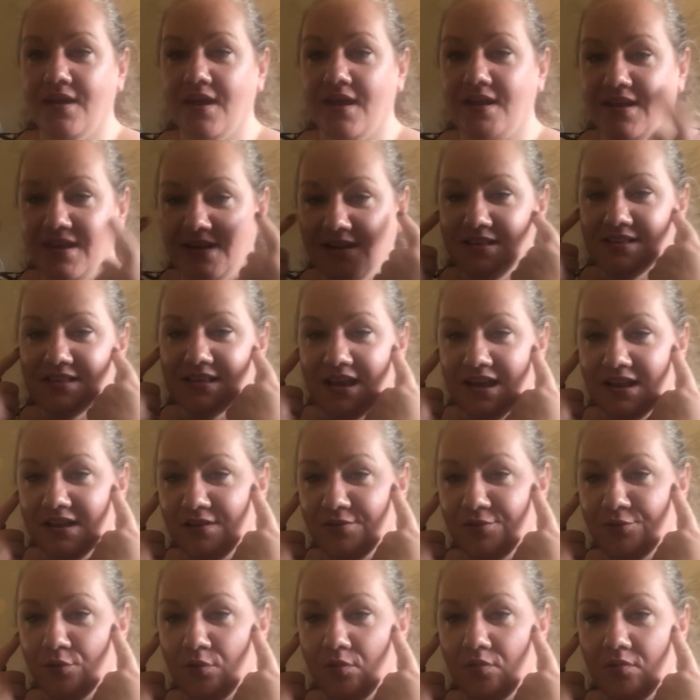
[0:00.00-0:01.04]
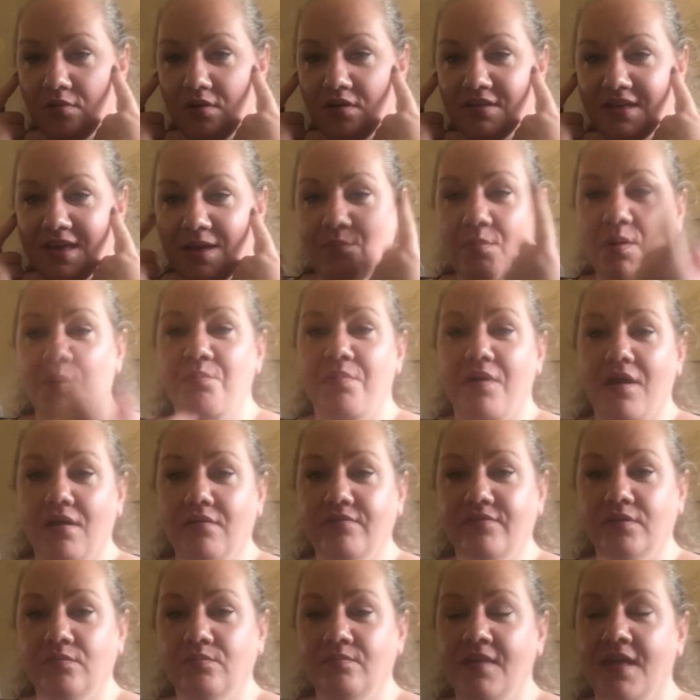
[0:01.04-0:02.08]
and in his head he thought, I'll get one
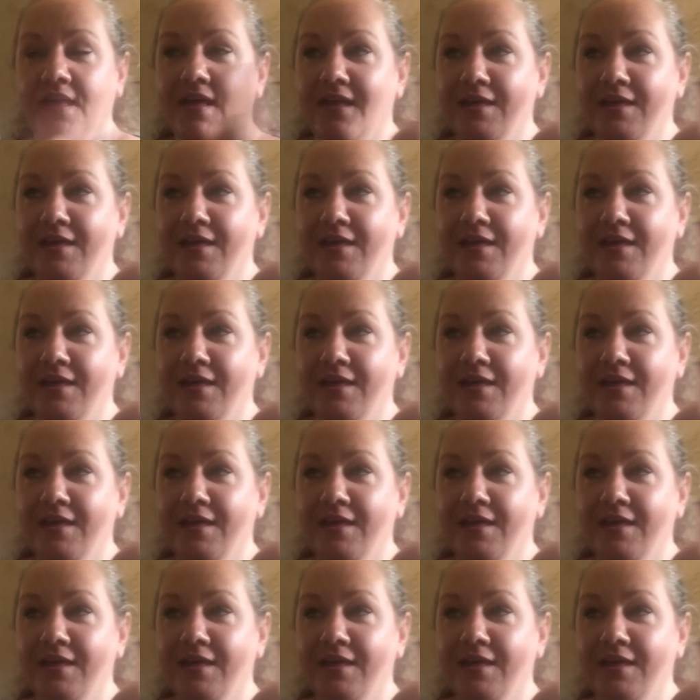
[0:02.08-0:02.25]
perfume.